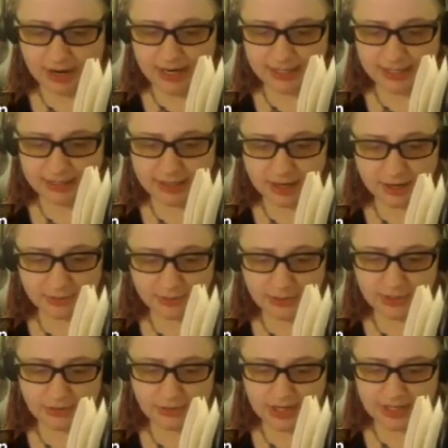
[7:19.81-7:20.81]
I had not
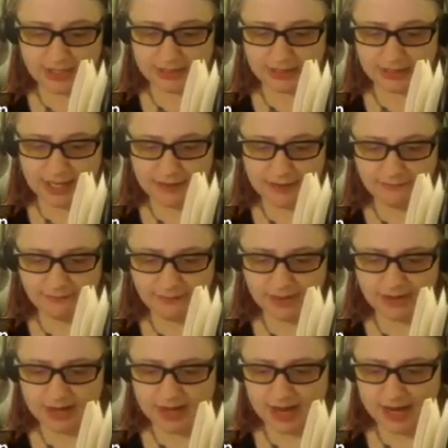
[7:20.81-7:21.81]
only created life,
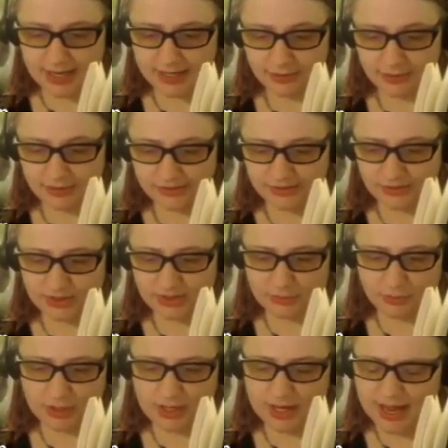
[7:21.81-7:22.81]
I had also
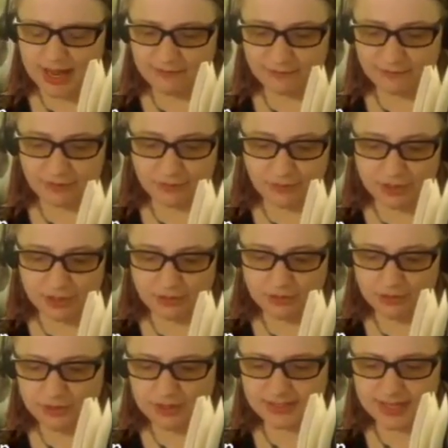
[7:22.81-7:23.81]
done what everyone
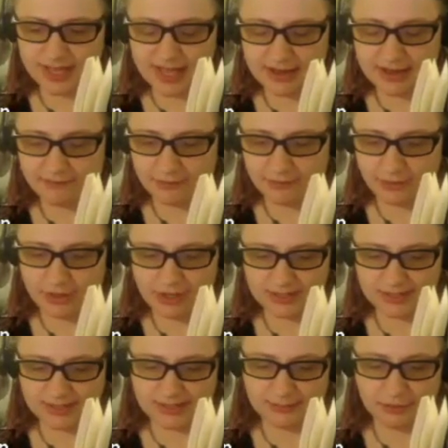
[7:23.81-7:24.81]
who has ever
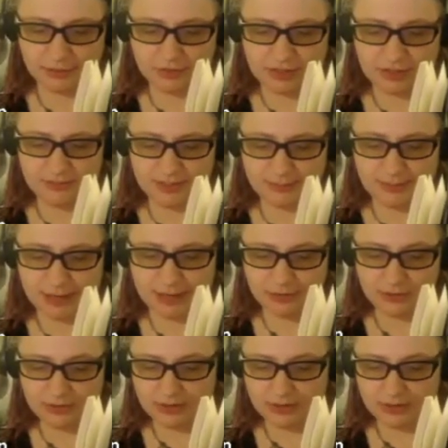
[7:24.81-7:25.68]
lost someone dreams about.